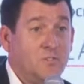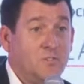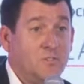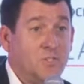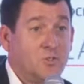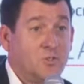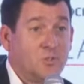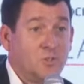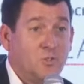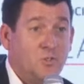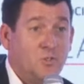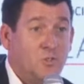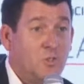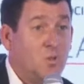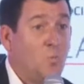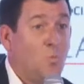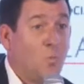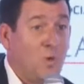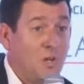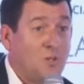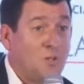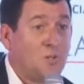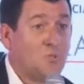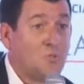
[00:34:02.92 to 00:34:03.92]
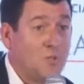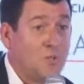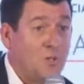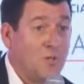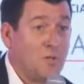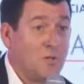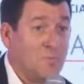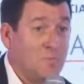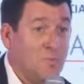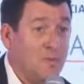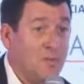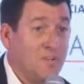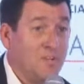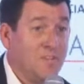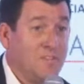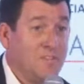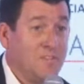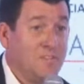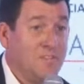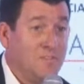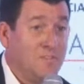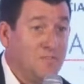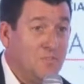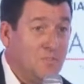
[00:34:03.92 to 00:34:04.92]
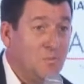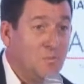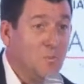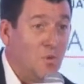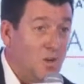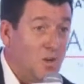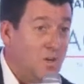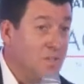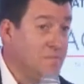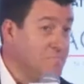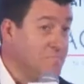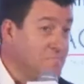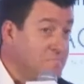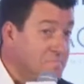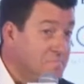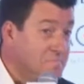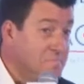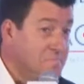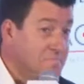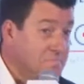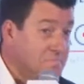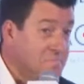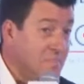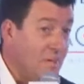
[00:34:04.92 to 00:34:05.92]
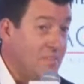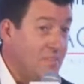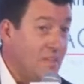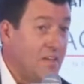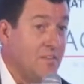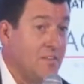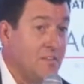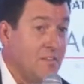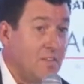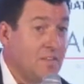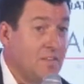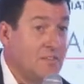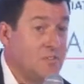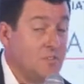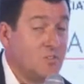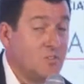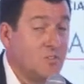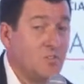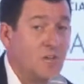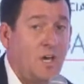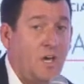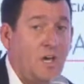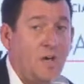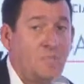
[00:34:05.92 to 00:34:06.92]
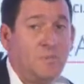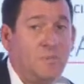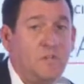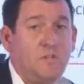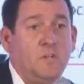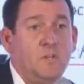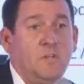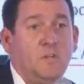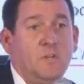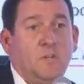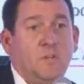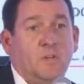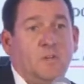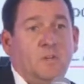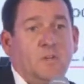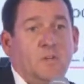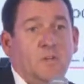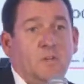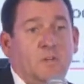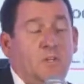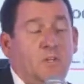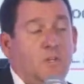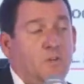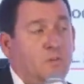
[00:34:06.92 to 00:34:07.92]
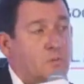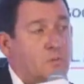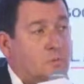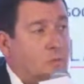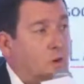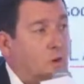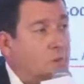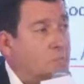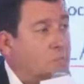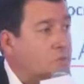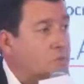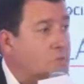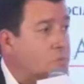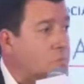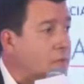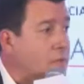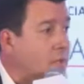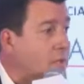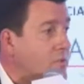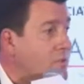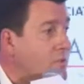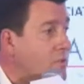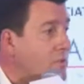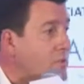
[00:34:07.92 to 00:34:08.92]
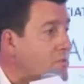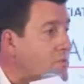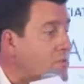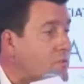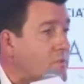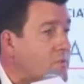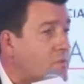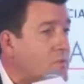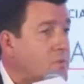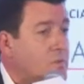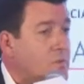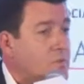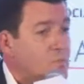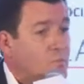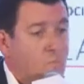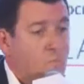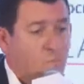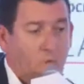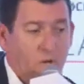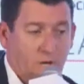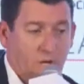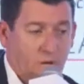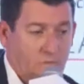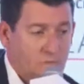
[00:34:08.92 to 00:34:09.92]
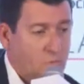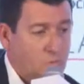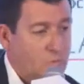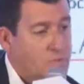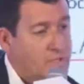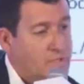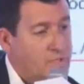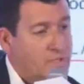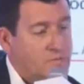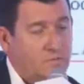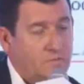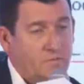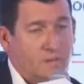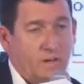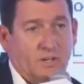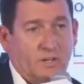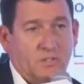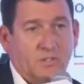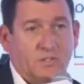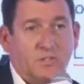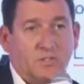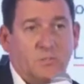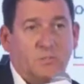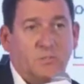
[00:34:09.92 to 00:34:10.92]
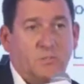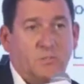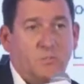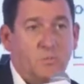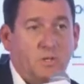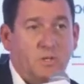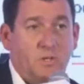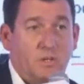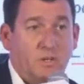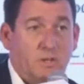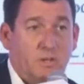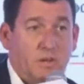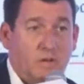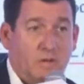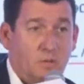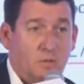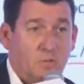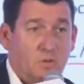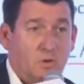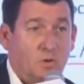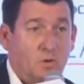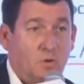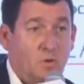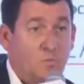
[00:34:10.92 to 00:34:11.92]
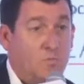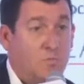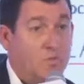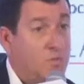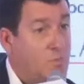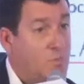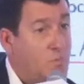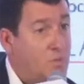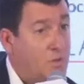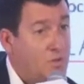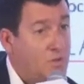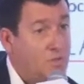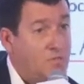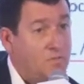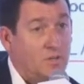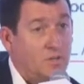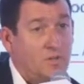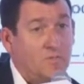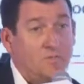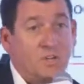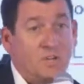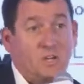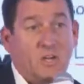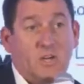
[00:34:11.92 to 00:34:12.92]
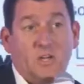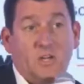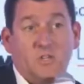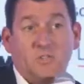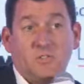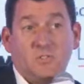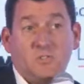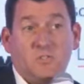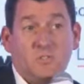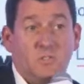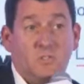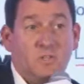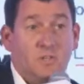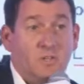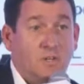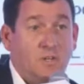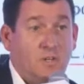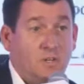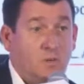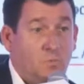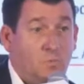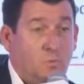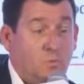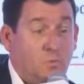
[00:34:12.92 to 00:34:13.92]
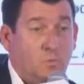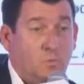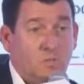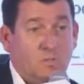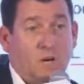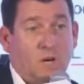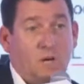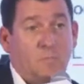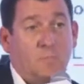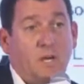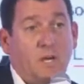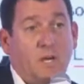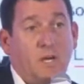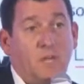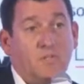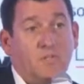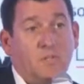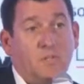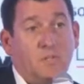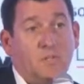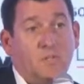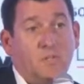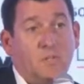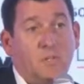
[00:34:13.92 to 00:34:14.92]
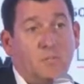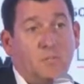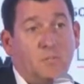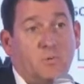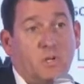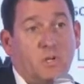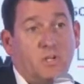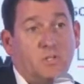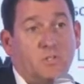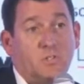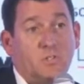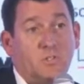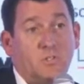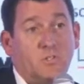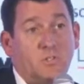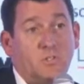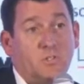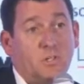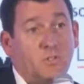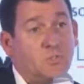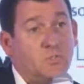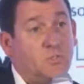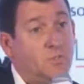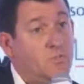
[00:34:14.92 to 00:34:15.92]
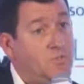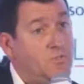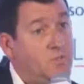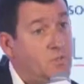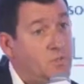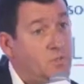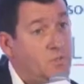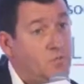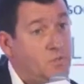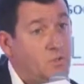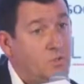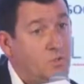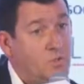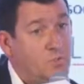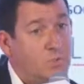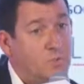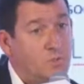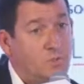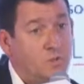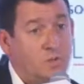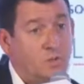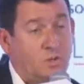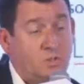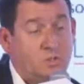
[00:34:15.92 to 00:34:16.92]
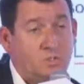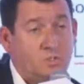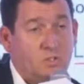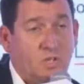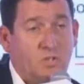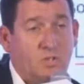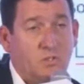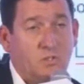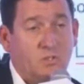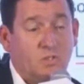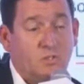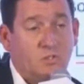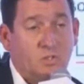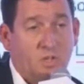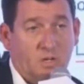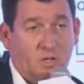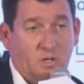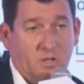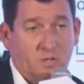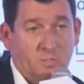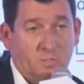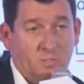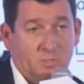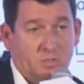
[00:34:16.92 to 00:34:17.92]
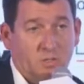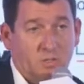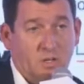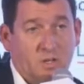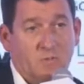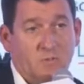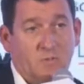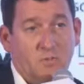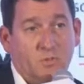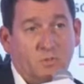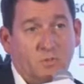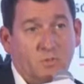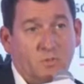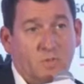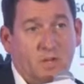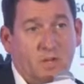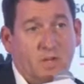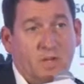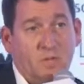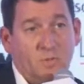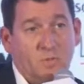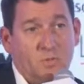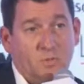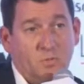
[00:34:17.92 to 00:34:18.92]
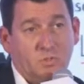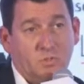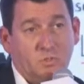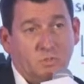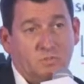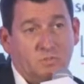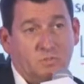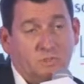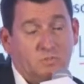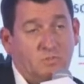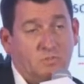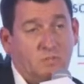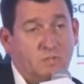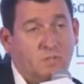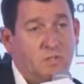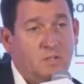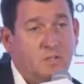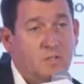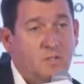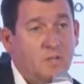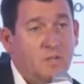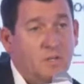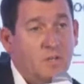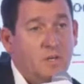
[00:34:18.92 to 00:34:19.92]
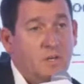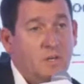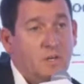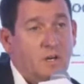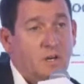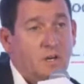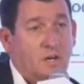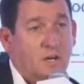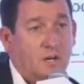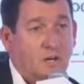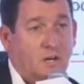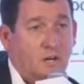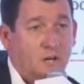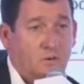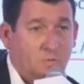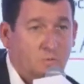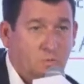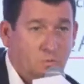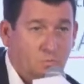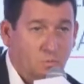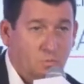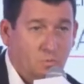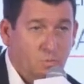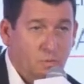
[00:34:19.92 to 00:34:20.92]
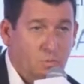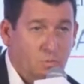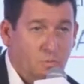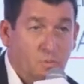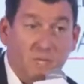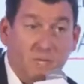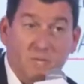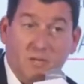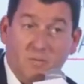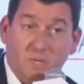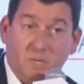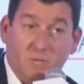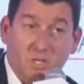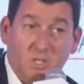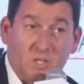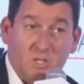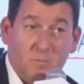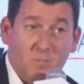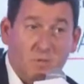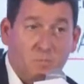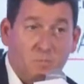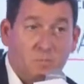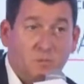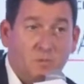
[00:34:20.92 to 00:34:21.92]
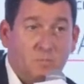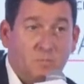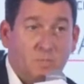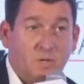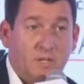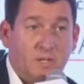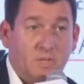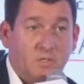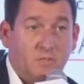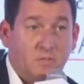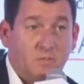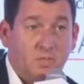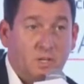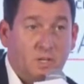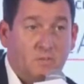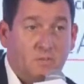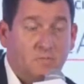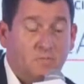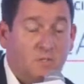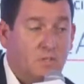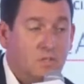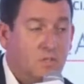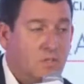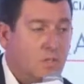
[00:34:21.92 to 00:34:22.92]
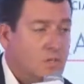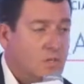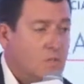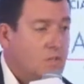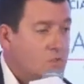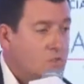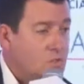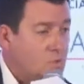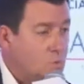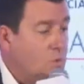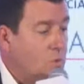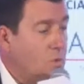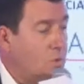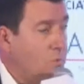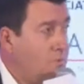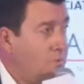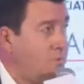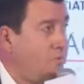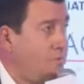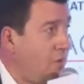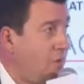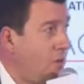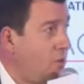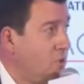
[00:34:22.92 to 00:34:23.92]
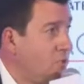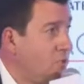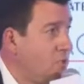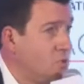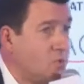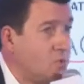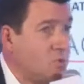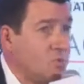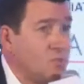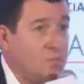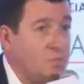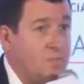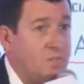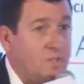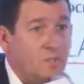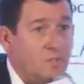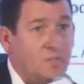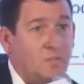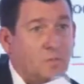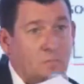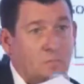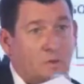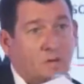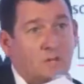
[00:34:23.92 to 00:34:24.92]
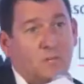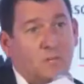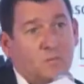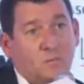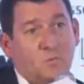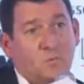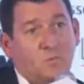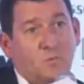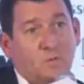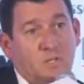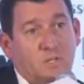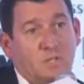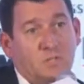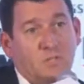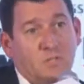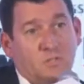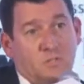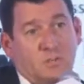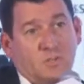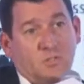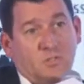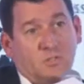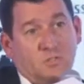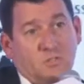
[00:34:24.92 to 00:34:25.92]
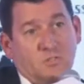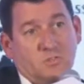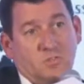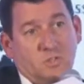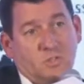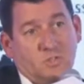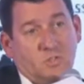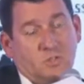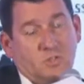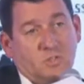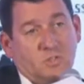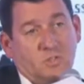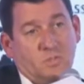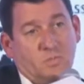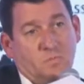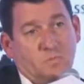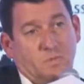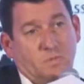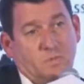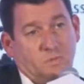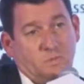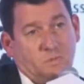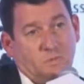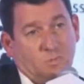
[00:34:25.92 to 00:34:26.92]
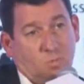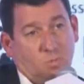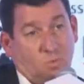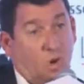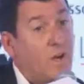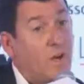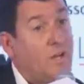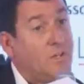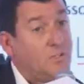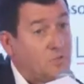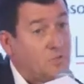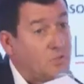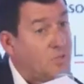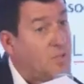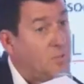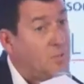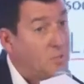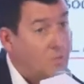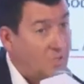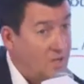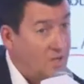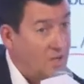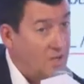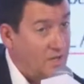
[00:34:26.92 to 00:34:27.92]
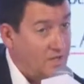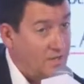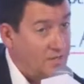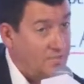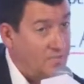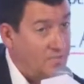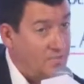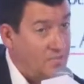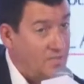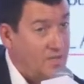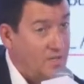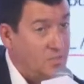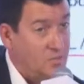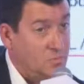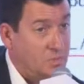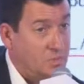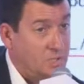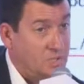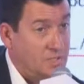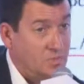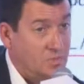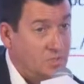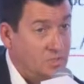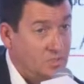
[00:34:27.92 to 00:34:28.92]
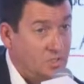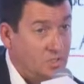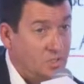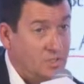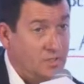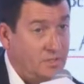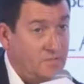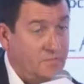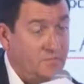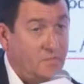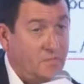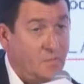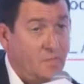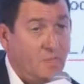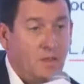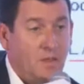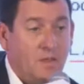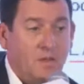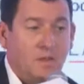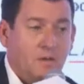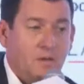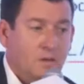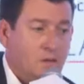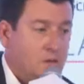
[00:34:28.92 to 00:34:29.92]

money on digital and you can waste a lot of money if you want. And that, that does happen. You know, from our perspective, whatever we invest, we hammer home third-party verification. We will not pay for the impressions unless they're fully viewable, and our standard is 100% versus IAB, which is 50. Uh, we beat, beat them up on brand safety. So we're fairly certain that the money that we invest in digital is, is wisely applied and is being seen.